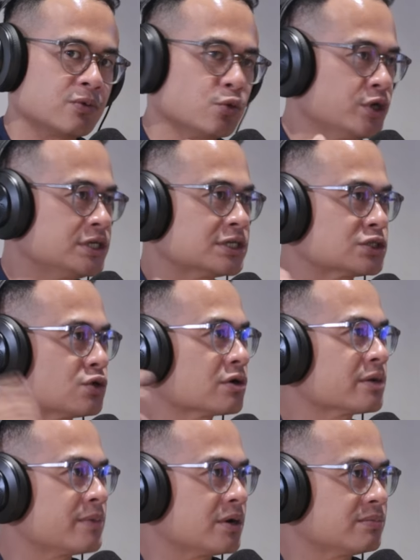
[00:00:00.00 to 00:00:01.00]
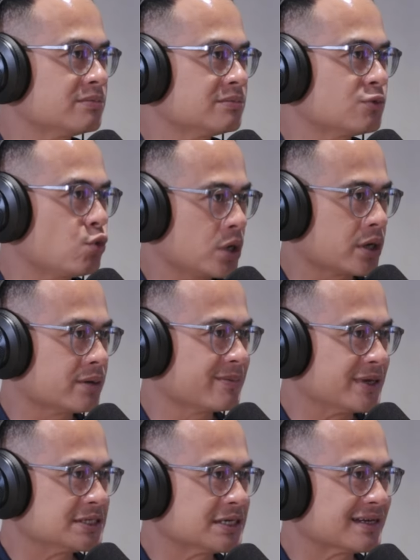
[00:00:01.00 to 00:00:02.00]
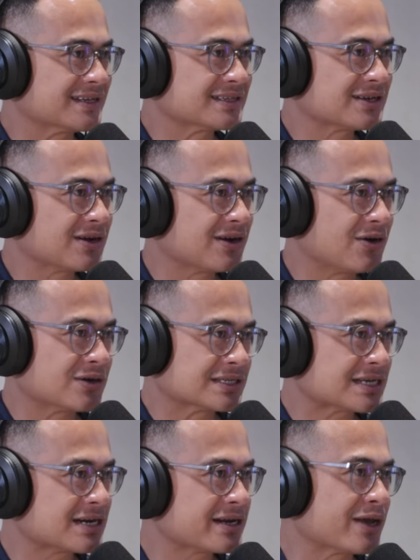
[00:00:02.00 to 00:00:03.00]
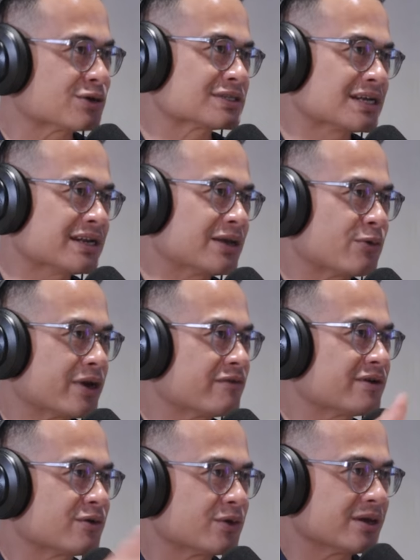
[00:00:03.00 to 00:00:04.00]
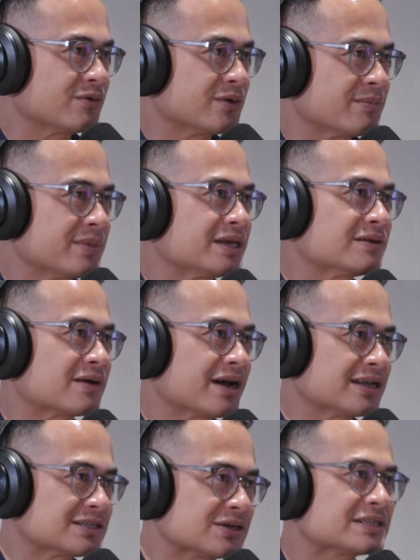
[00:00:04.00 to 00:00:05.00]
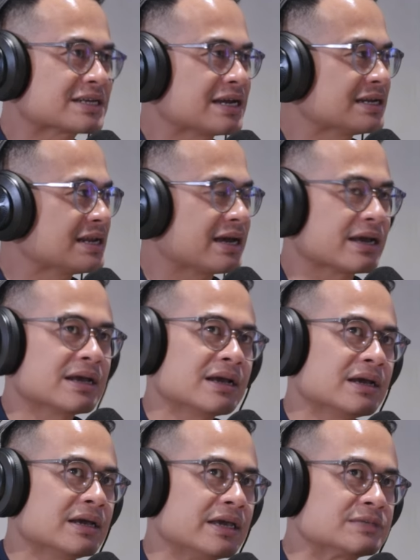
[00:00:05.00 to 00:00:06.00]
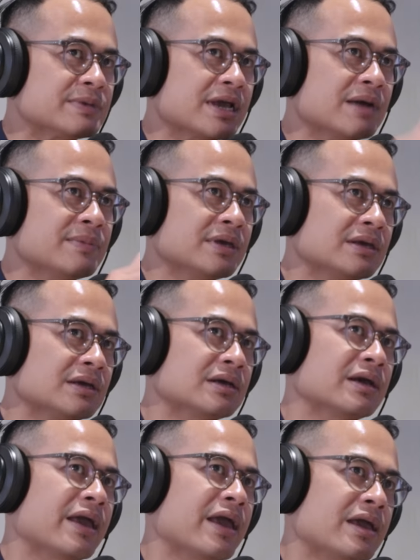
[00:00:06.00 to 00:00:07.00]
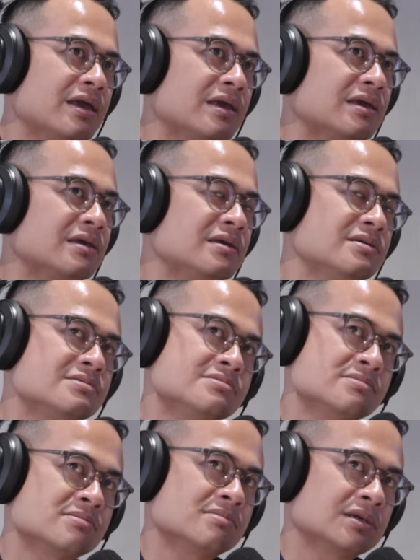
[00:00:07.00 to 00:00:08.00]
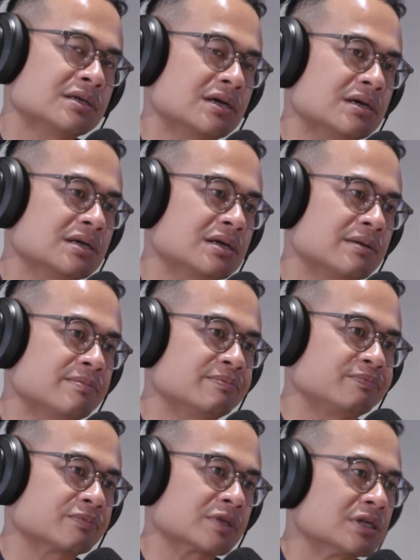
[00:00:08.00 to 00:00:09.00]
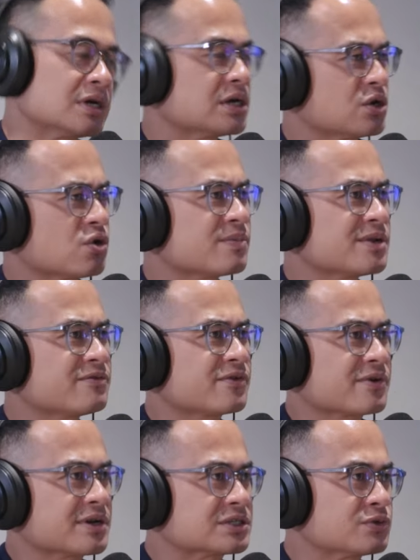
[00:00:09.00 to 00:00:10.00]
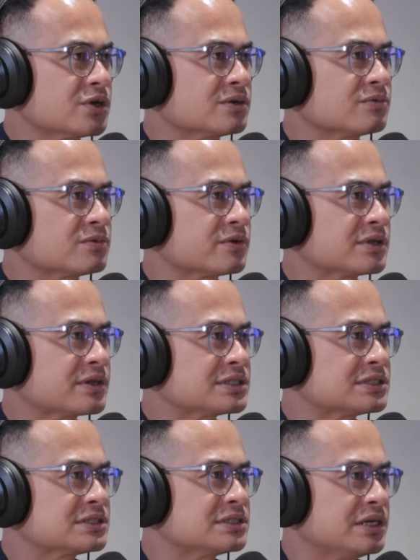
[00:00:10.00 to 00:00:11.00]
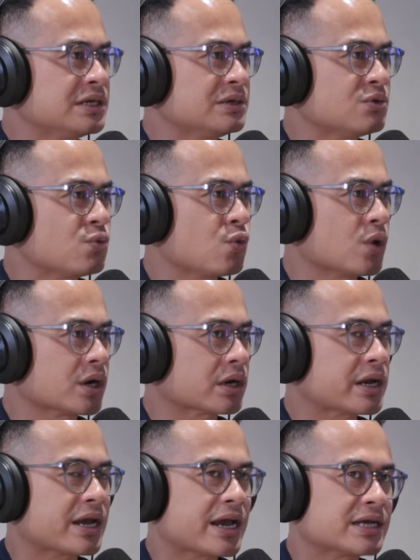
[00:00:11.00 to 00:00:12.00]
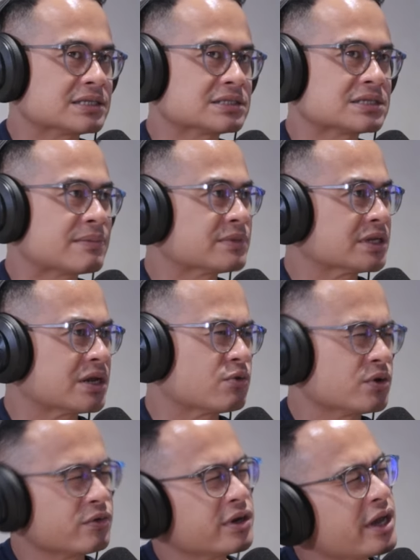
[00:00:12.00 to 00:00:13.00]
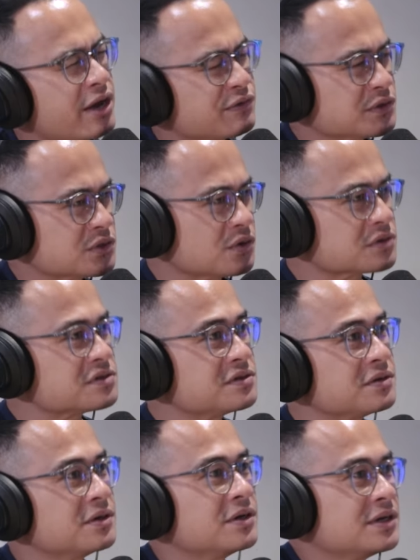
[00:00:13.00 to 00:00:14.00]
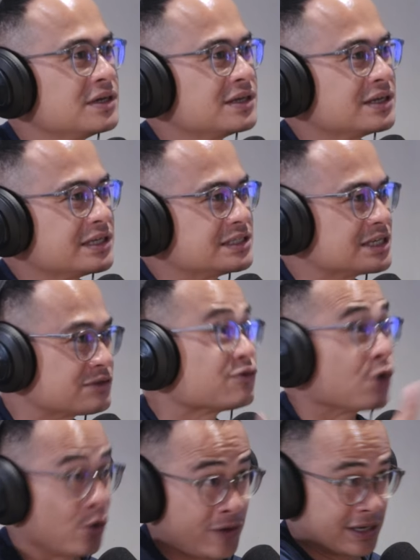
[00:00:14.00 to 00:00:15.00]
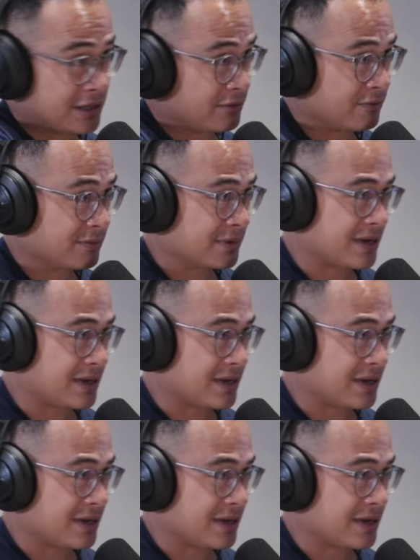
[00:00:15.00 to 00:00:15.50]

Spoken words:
we just talk about work basically on a Saturday or Sunday, whenever we meet. Right? So it's kind of like it's becoming a normal for us. We don't see work as something that we really have to talk to. It's just flowing